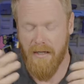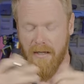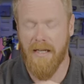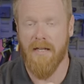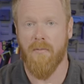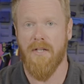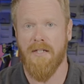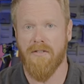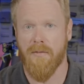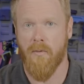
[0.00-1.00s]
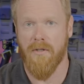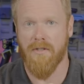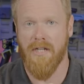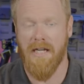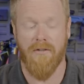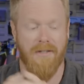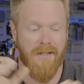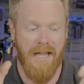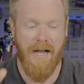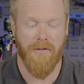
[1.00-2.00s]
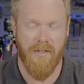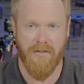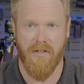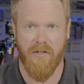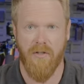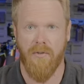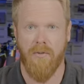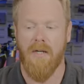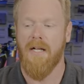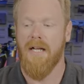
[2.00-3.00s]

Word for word: Again, it really does support the channel and allows us to do